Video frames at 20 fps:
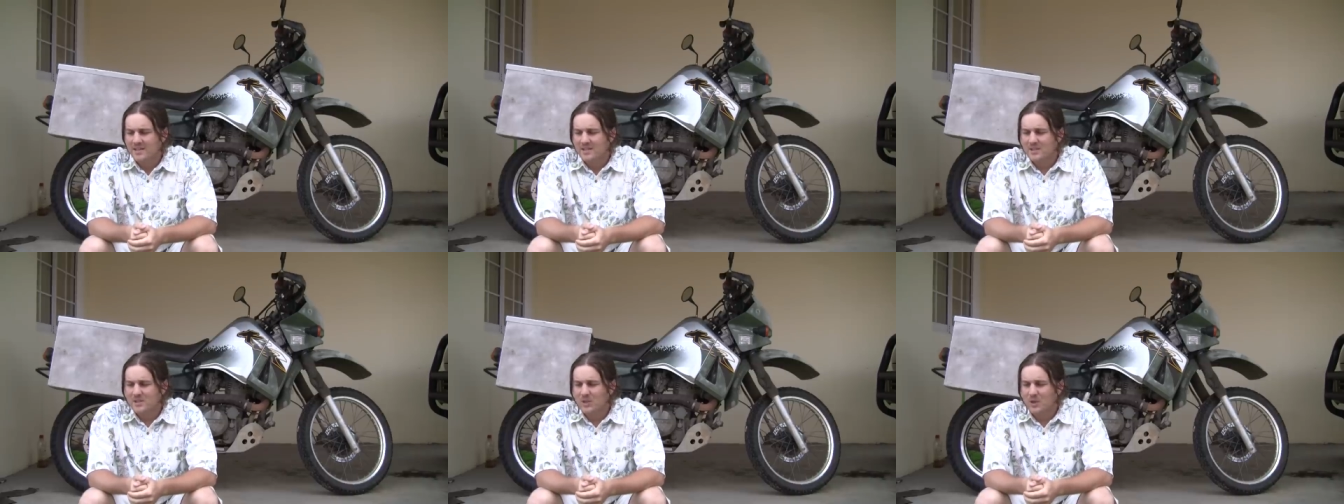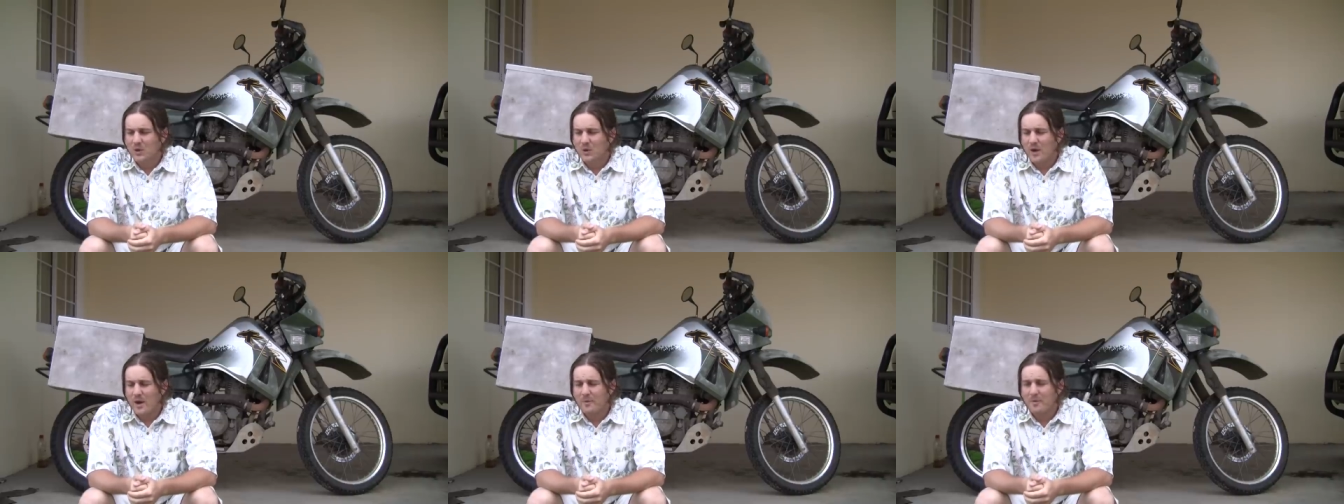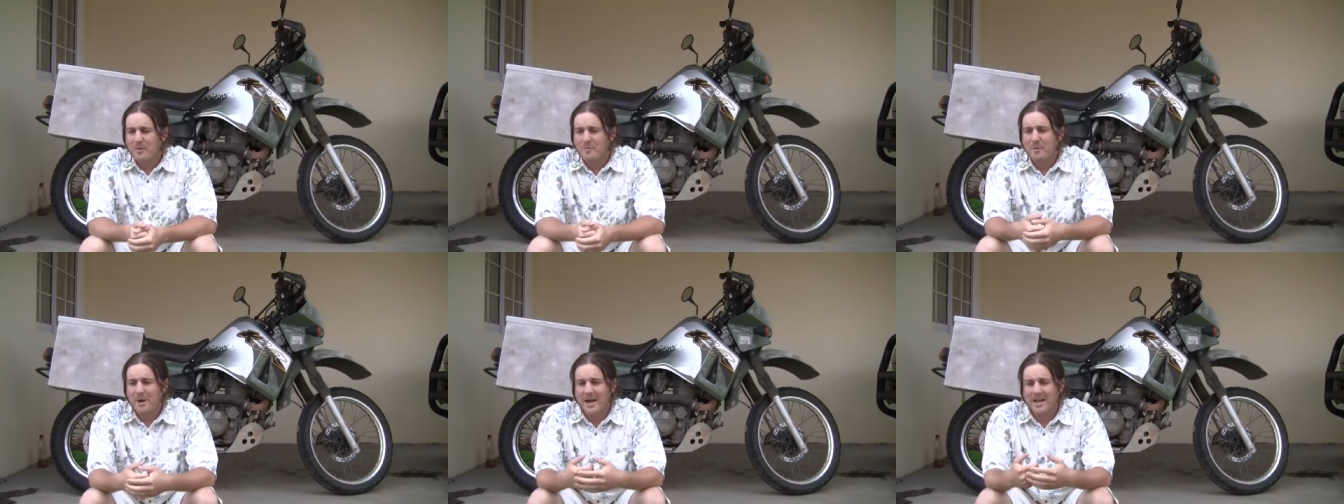so I
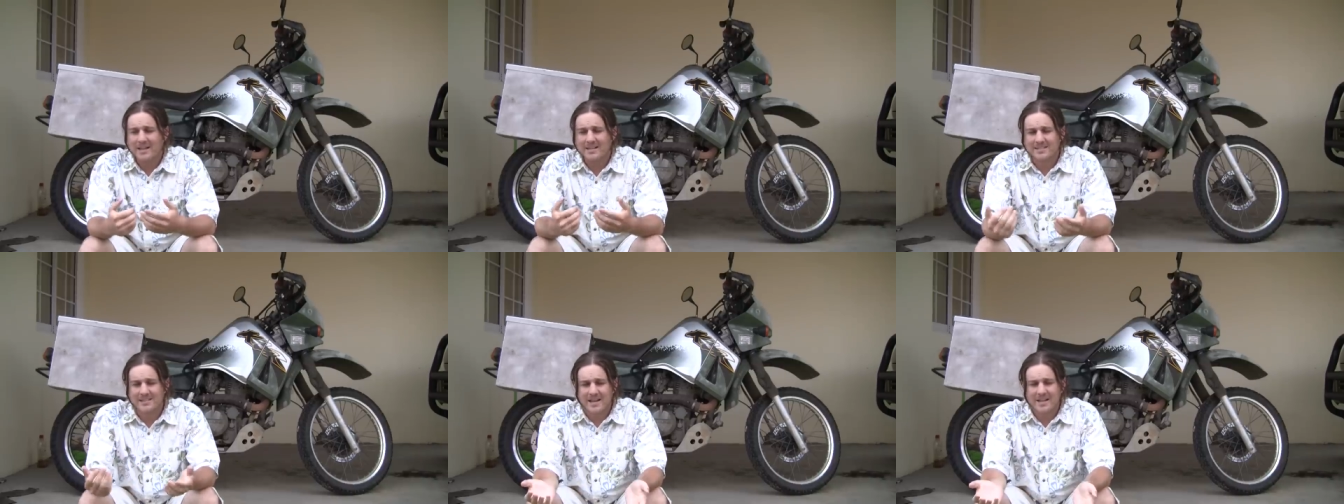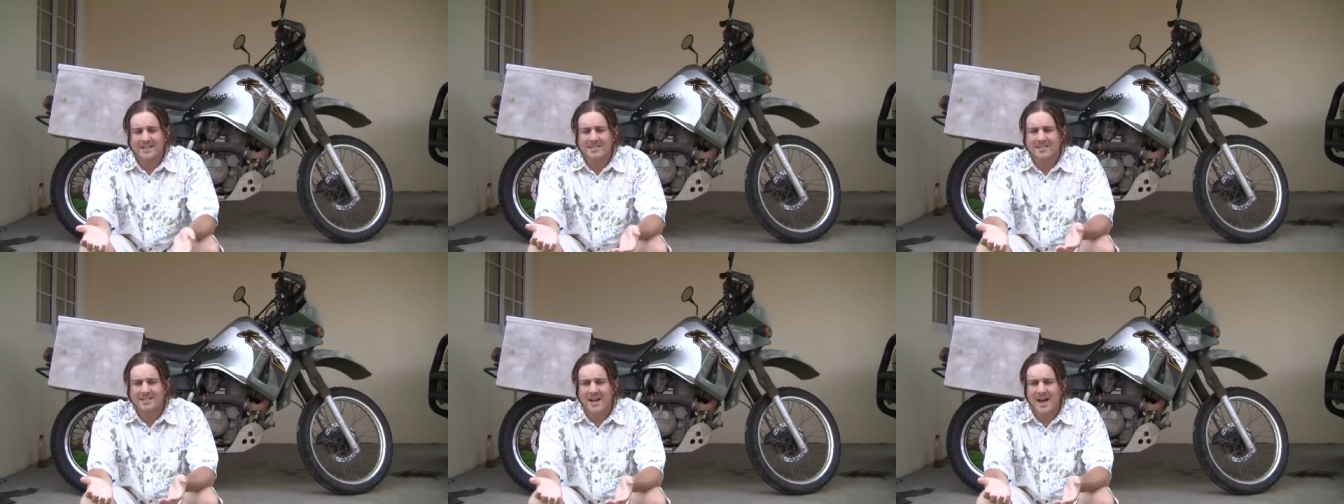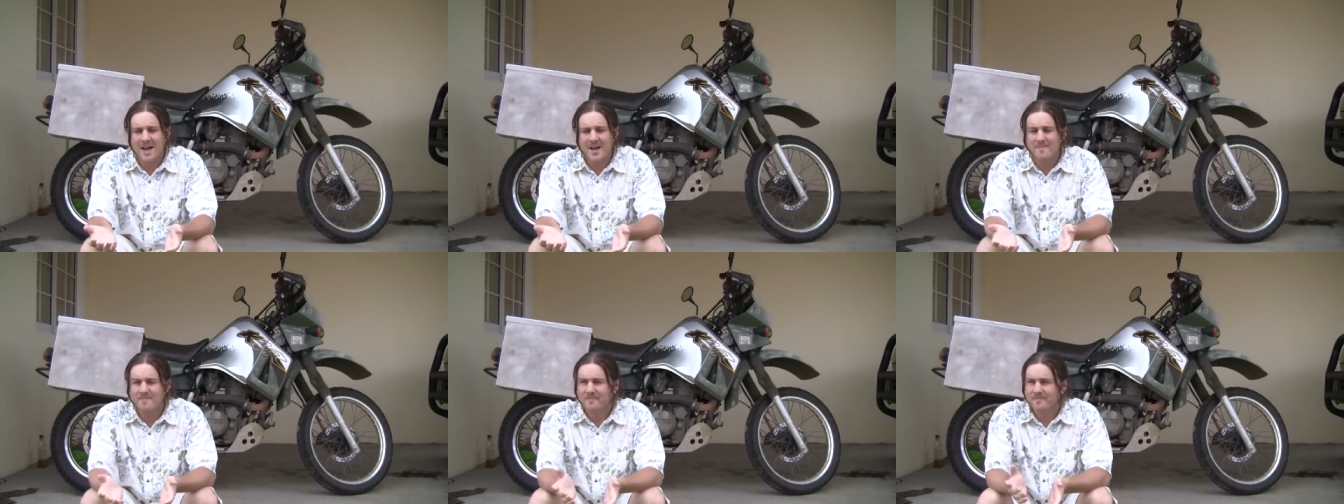went back a second
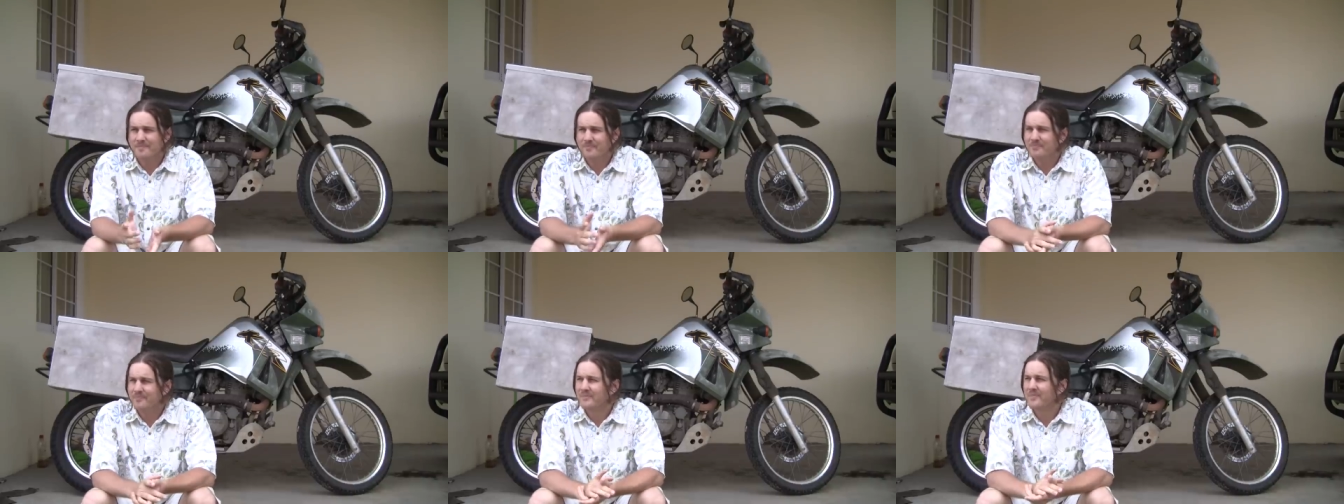time.